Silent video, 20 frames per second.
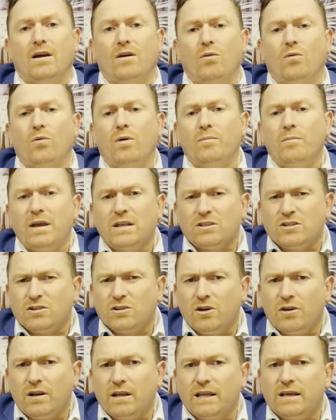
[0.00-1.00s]
We
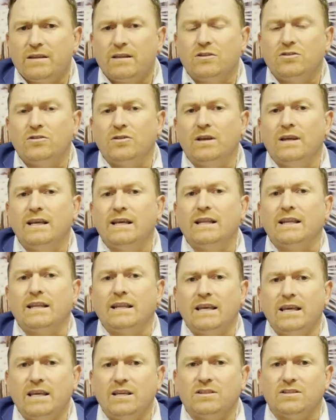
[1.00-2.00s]
mentioned earlier that you can get
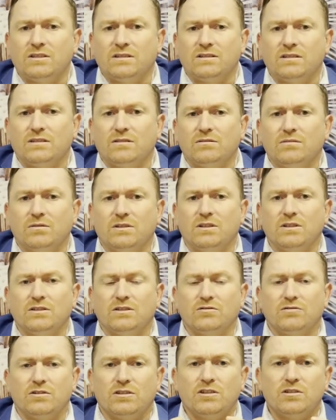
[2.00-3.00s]
adhesions, which
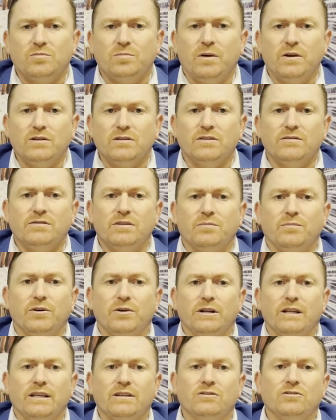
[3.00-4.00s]
is a response of the
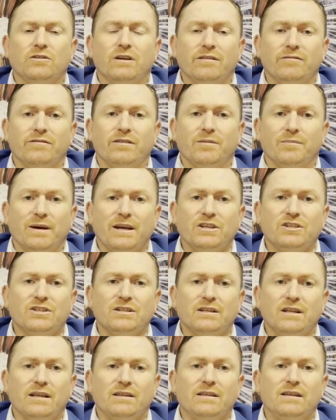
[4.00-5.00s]
body to
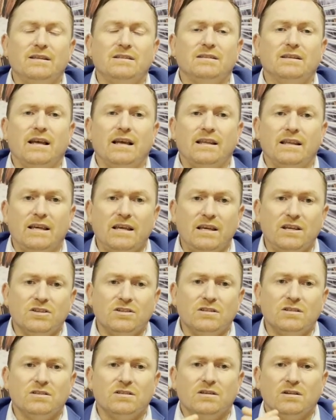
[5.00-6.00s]
inflammation, and these
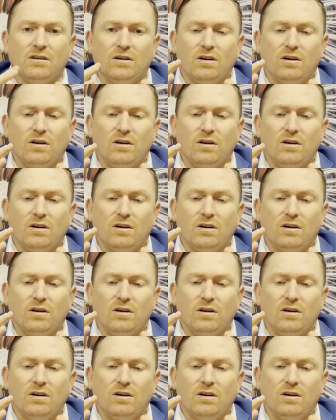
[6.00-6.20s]
adhesions